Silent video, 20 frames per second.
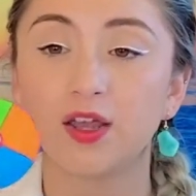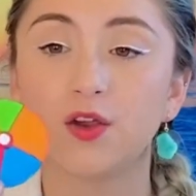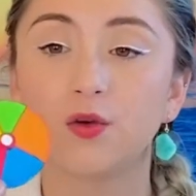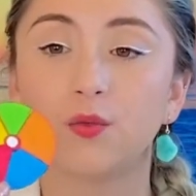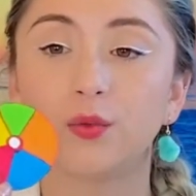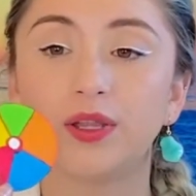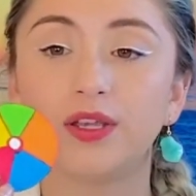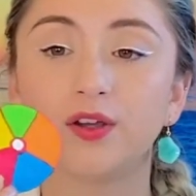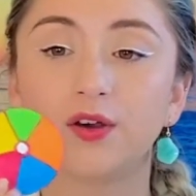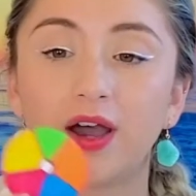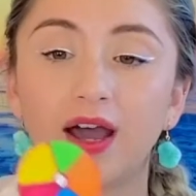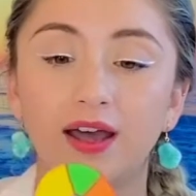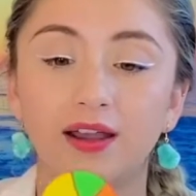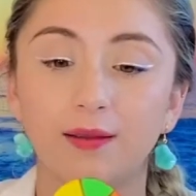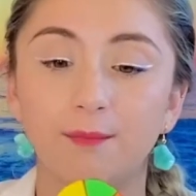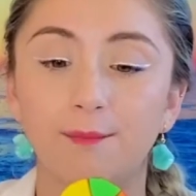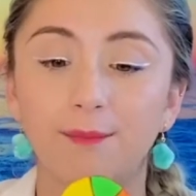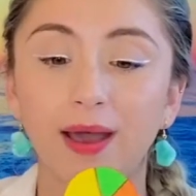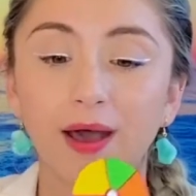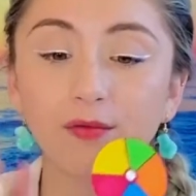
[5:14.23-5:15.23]
We know how to
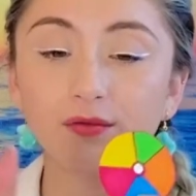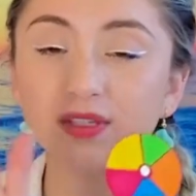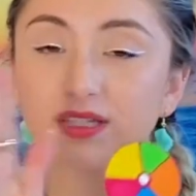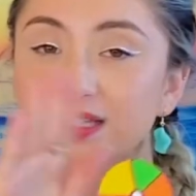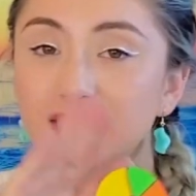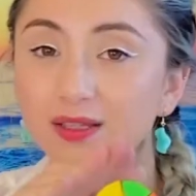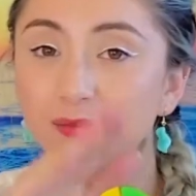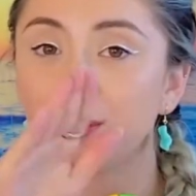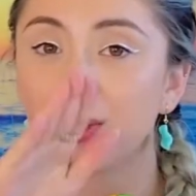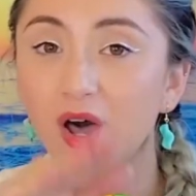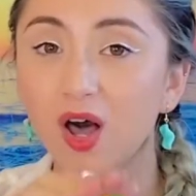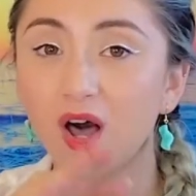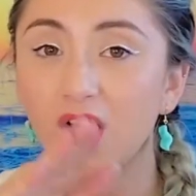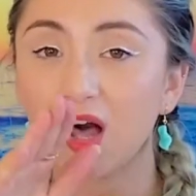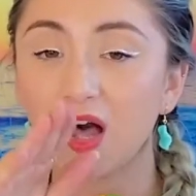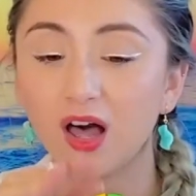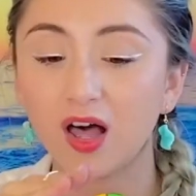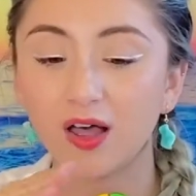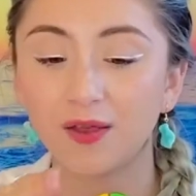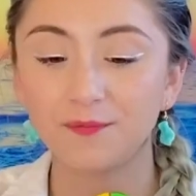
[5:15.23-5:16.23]
bounce the
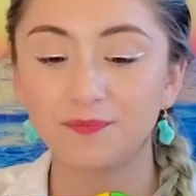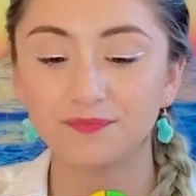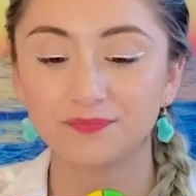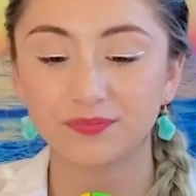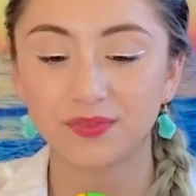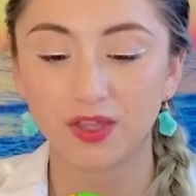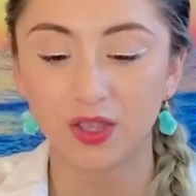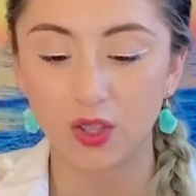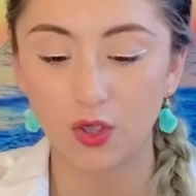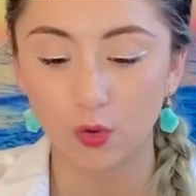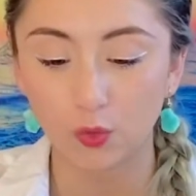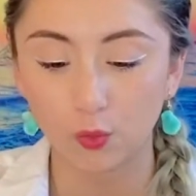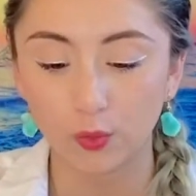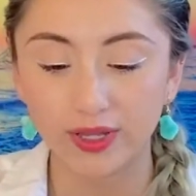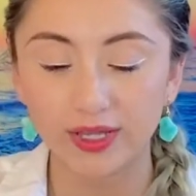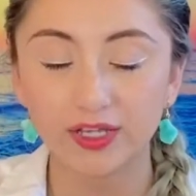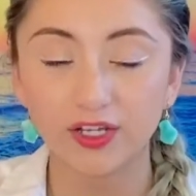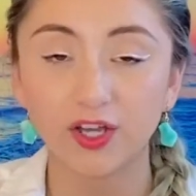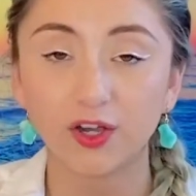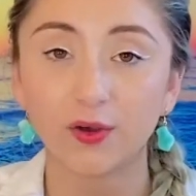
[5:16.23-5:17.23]
ball, we
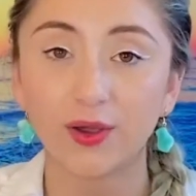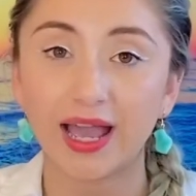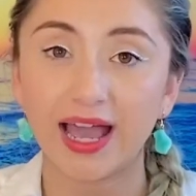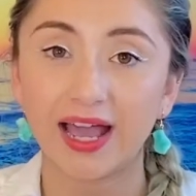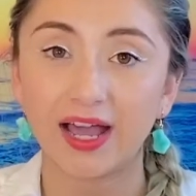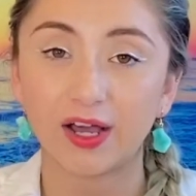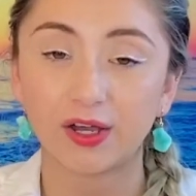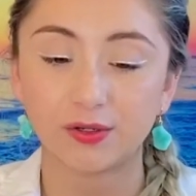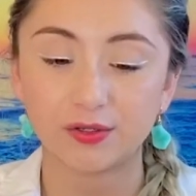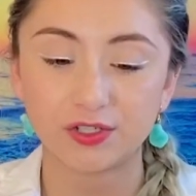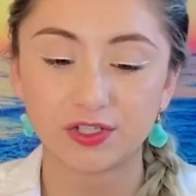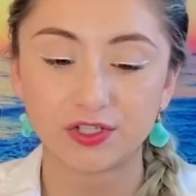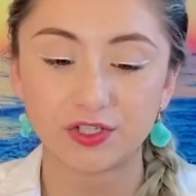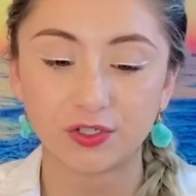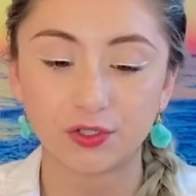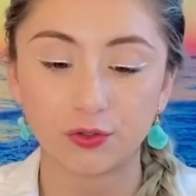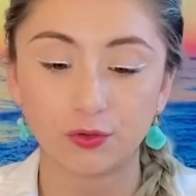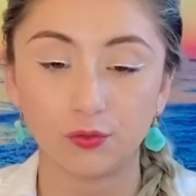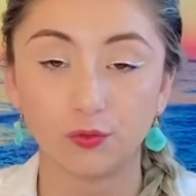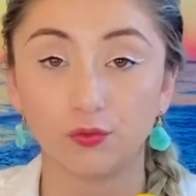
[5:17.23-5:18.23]
know how
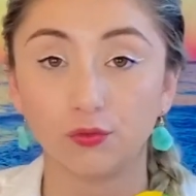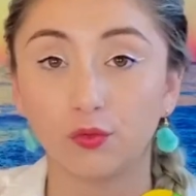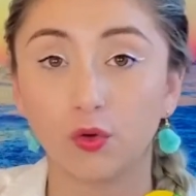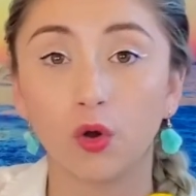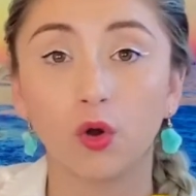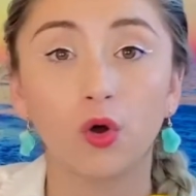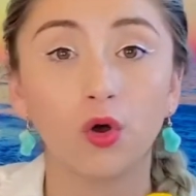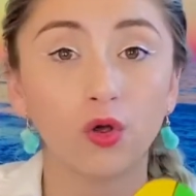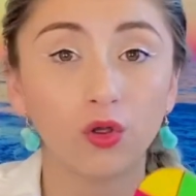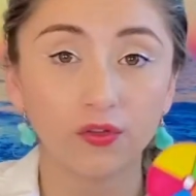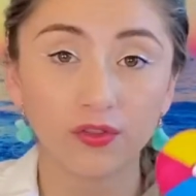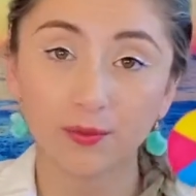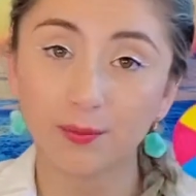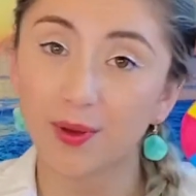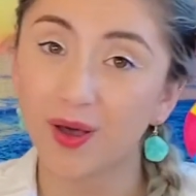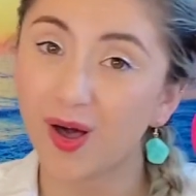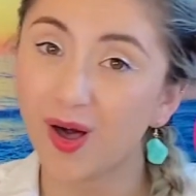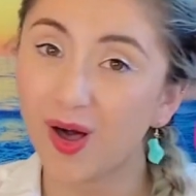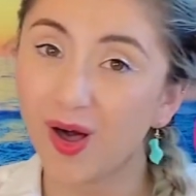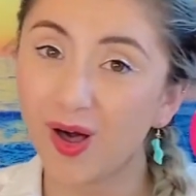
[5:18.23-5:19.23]
to roll the
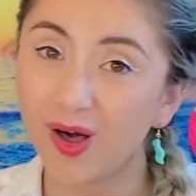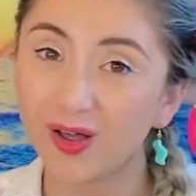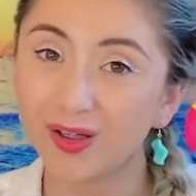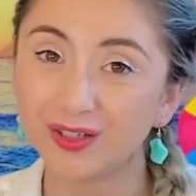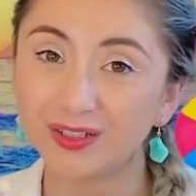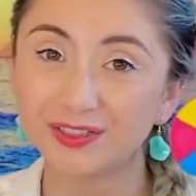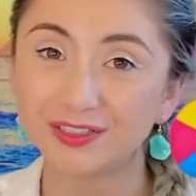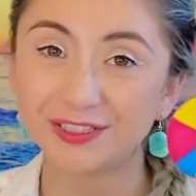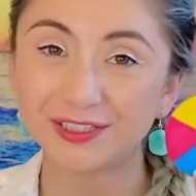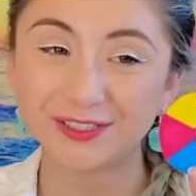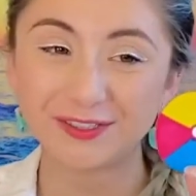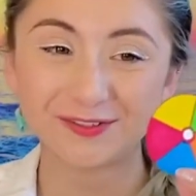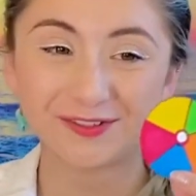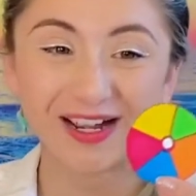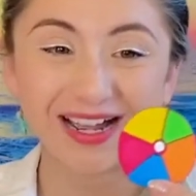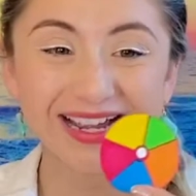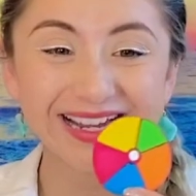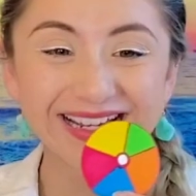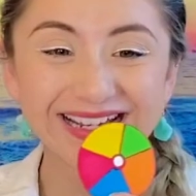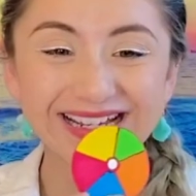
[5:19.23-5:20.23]
ball,
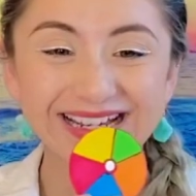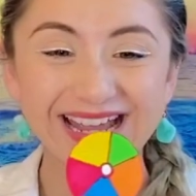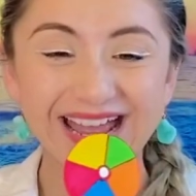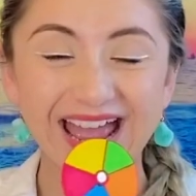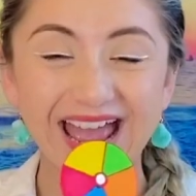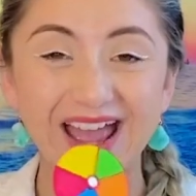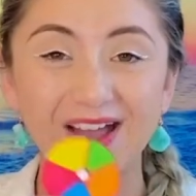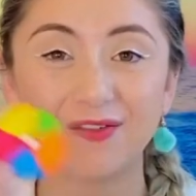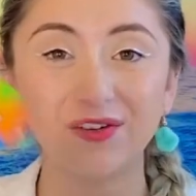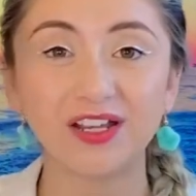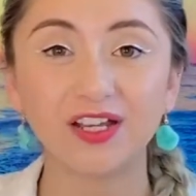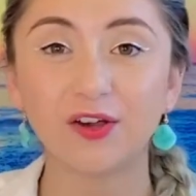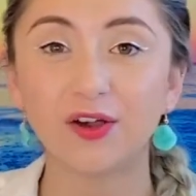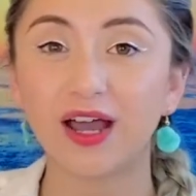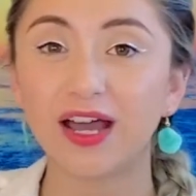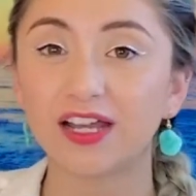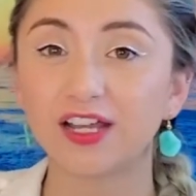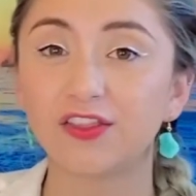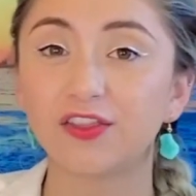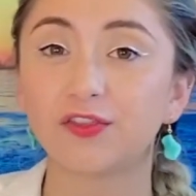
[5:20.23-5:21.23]
right? And we know
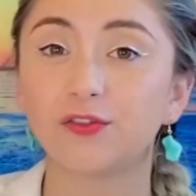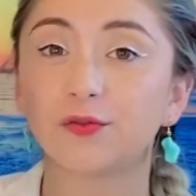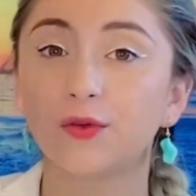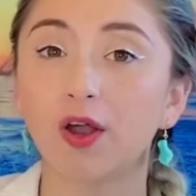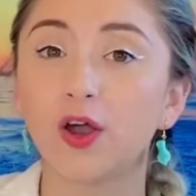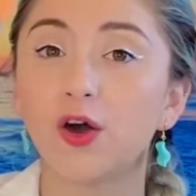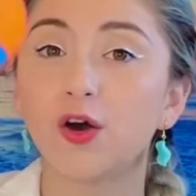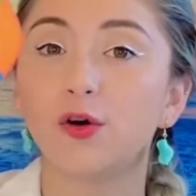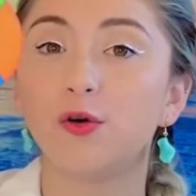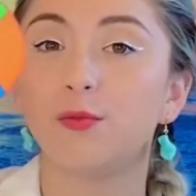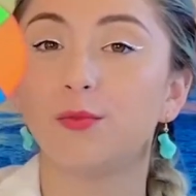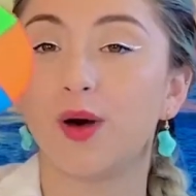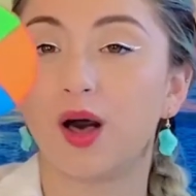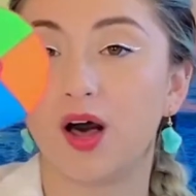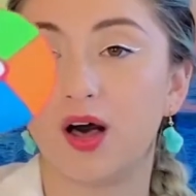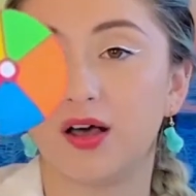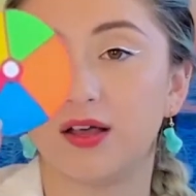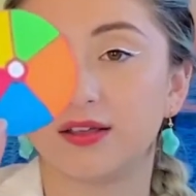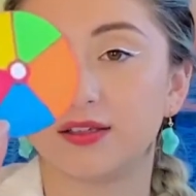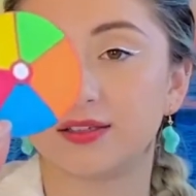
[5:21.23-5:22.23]
how to throw
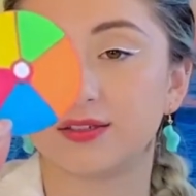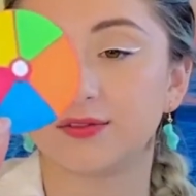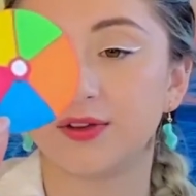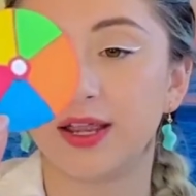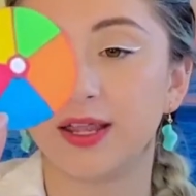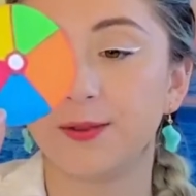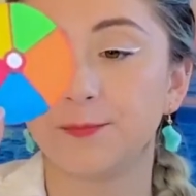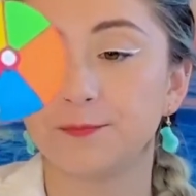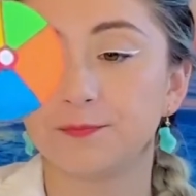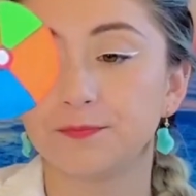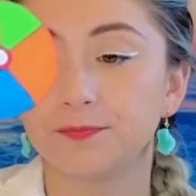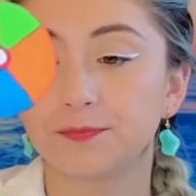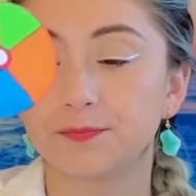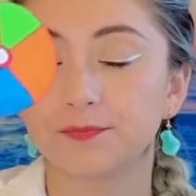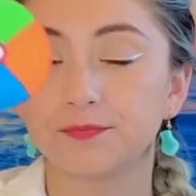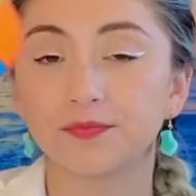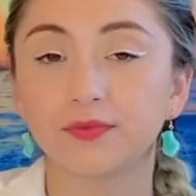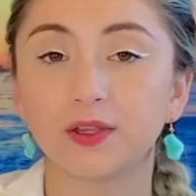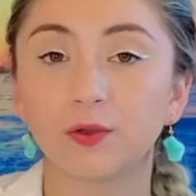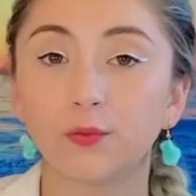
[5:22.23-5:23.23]
balls, right?
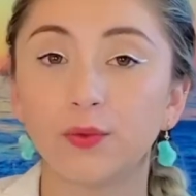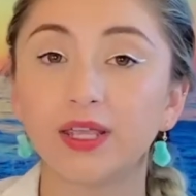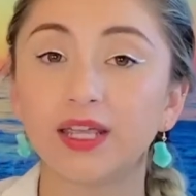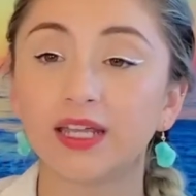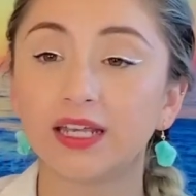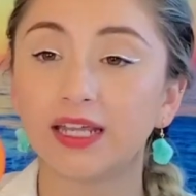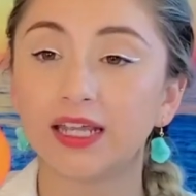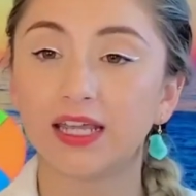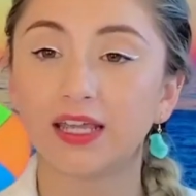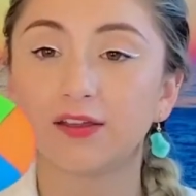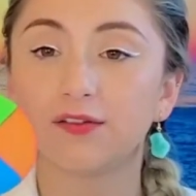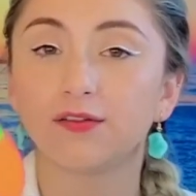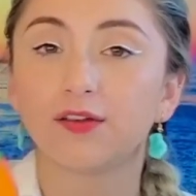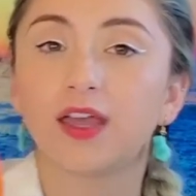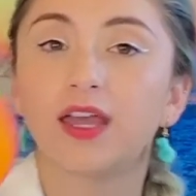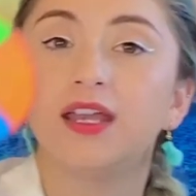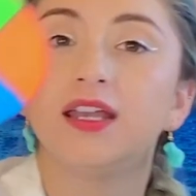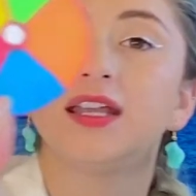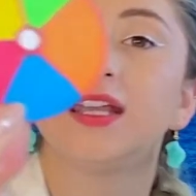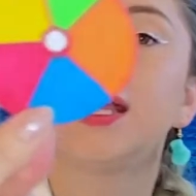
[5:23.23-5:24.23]
We can
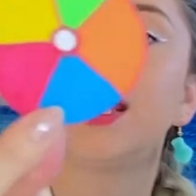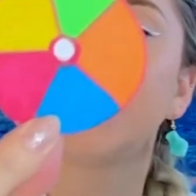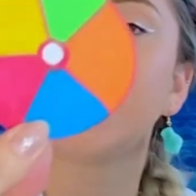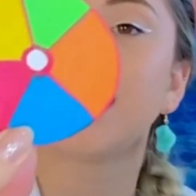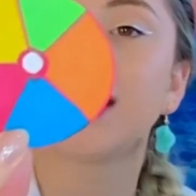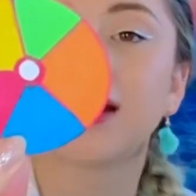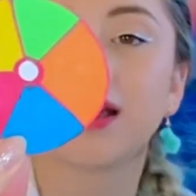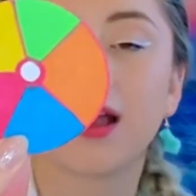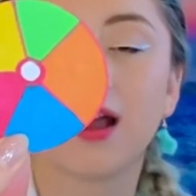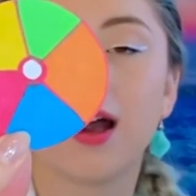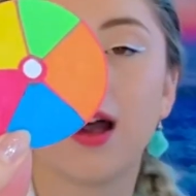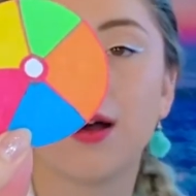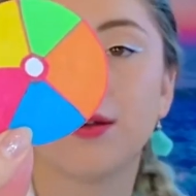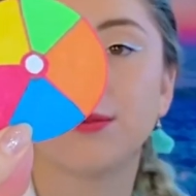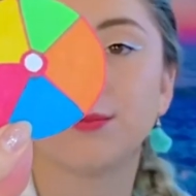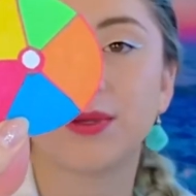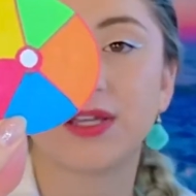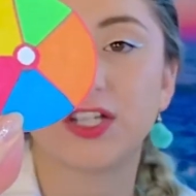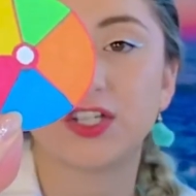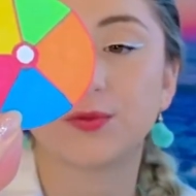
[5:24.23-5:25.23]
even kick a
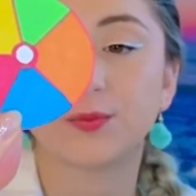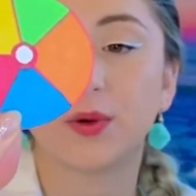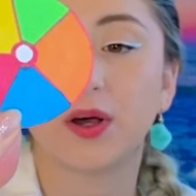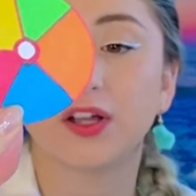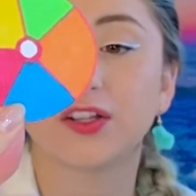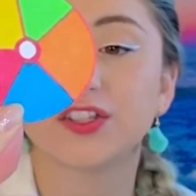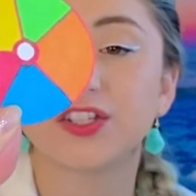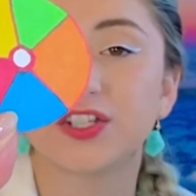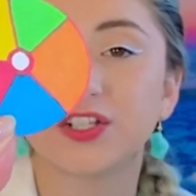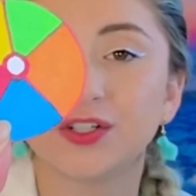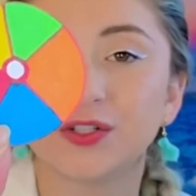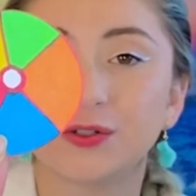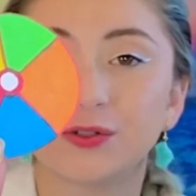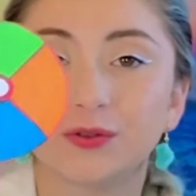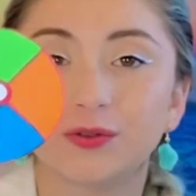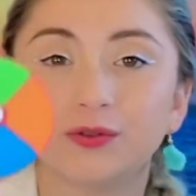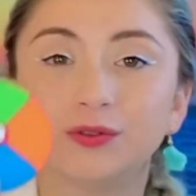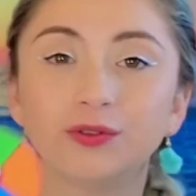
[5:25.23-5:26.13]
beach ball too.